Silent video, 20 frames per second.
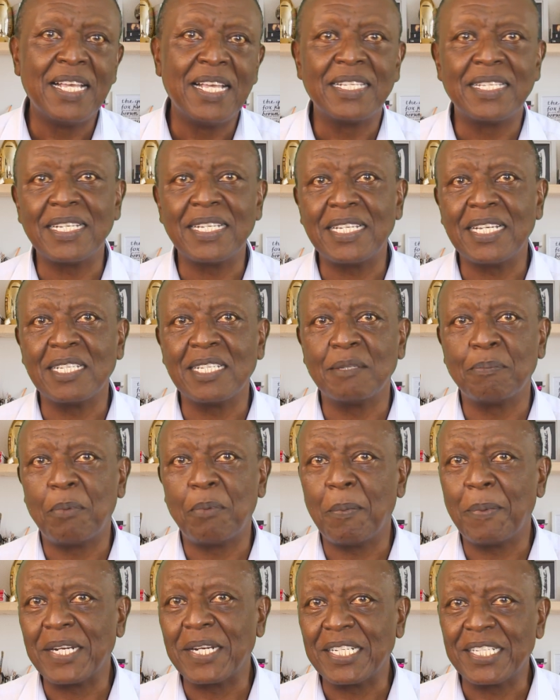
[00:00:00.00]
such as
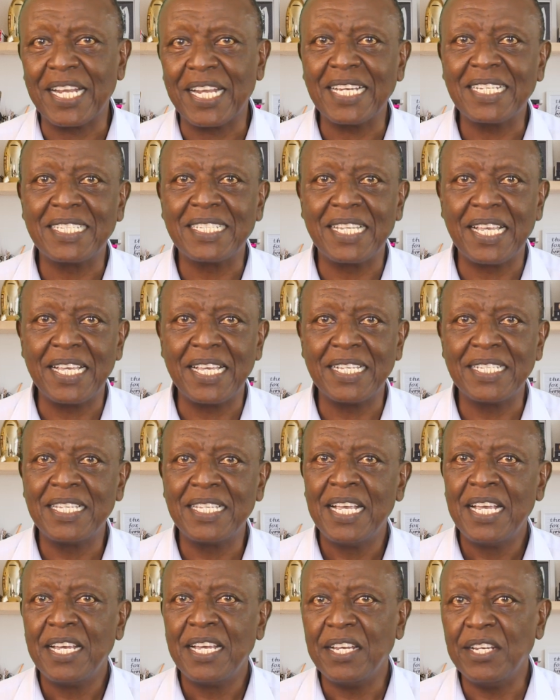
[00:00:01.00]
property taxes,